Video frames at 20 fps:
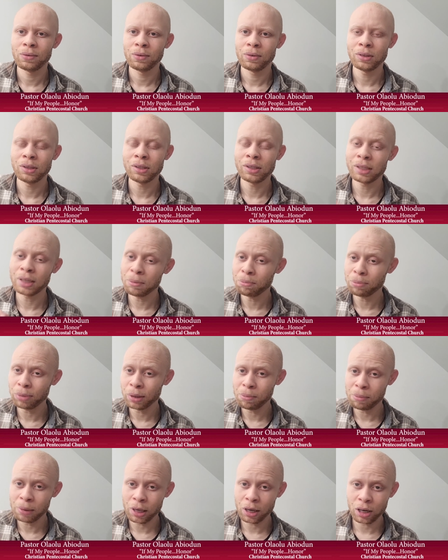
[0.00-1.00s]

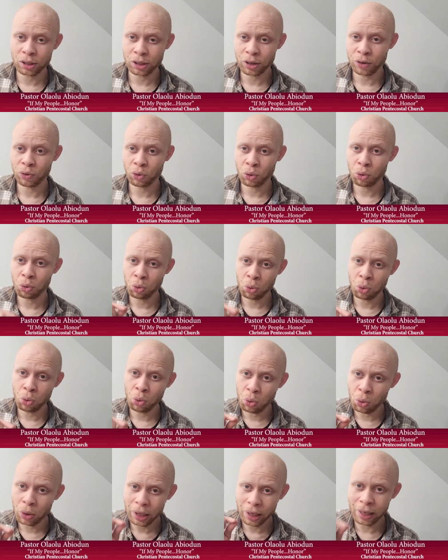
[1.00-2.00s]
Simply because of
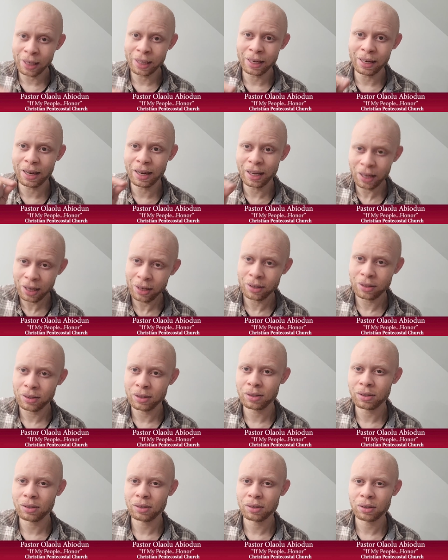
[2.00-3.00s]
who He
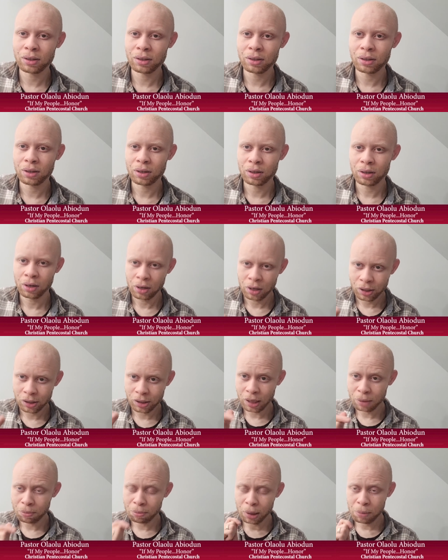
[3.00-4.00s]
is,
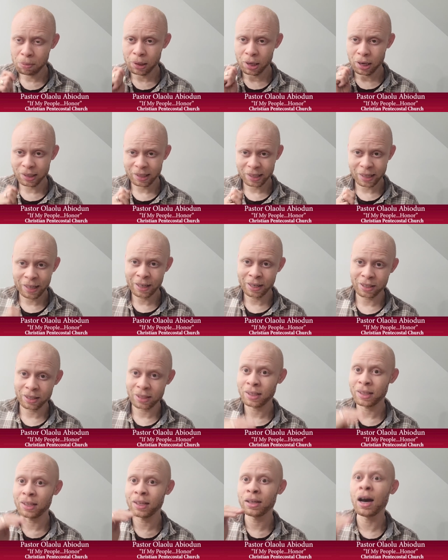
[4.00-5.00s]
simply because He is
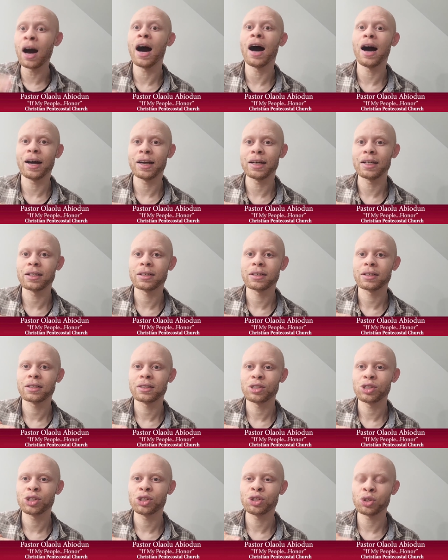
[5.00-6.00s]
God,
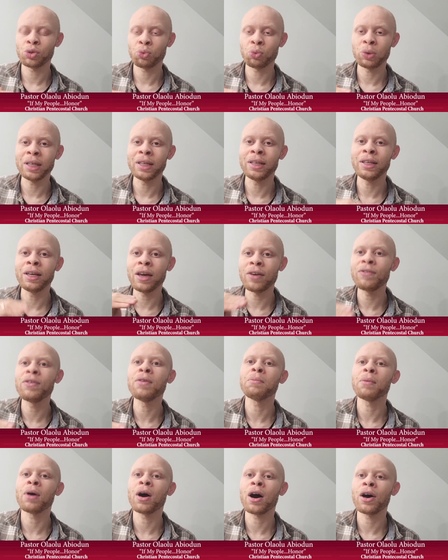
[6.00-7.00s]
should we give
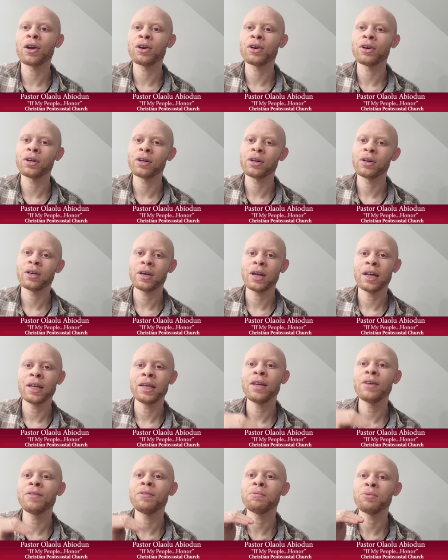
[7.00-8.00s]
Him honor and
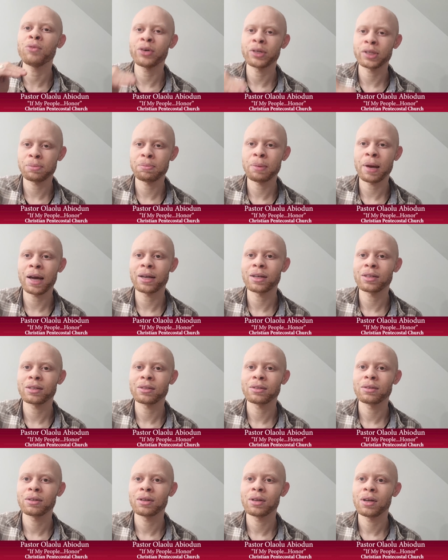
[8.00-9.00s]
give Him respect?
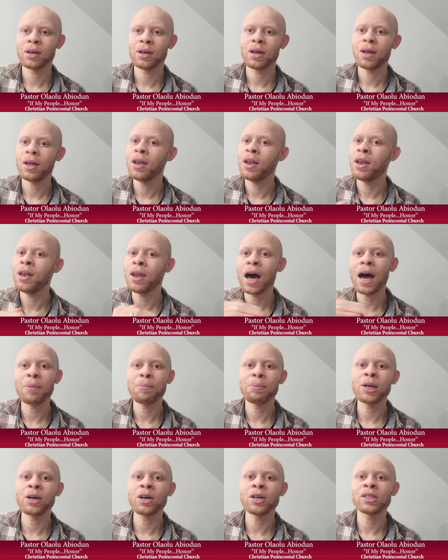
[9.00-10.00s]

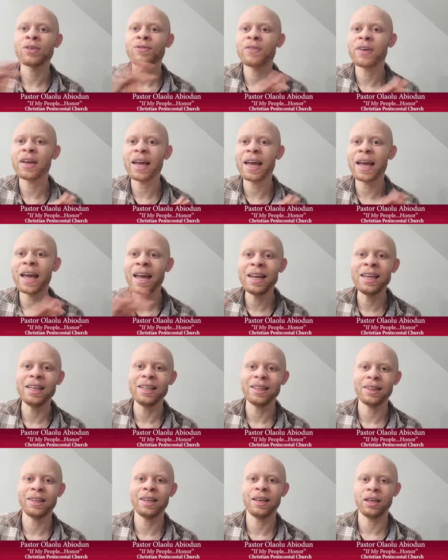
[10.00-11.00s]
Not because of
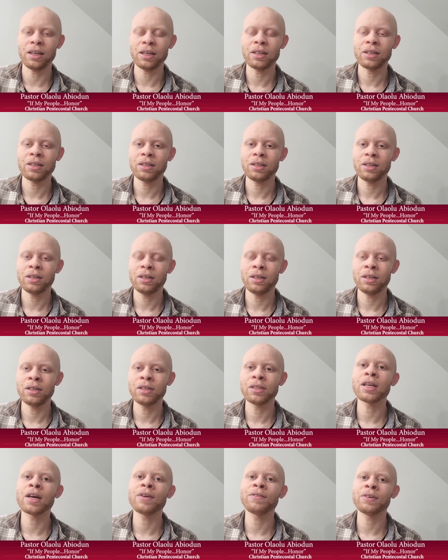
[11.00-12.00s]
anything He
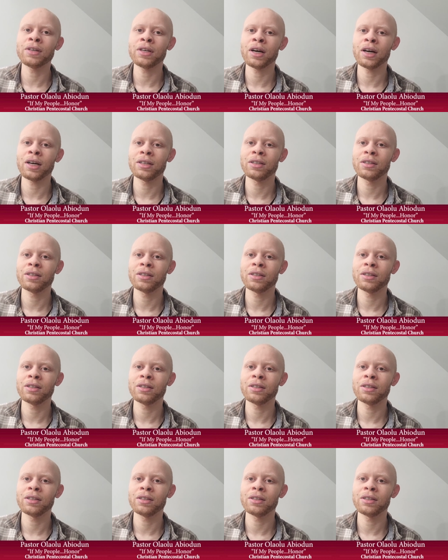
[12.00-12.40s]
has ever done.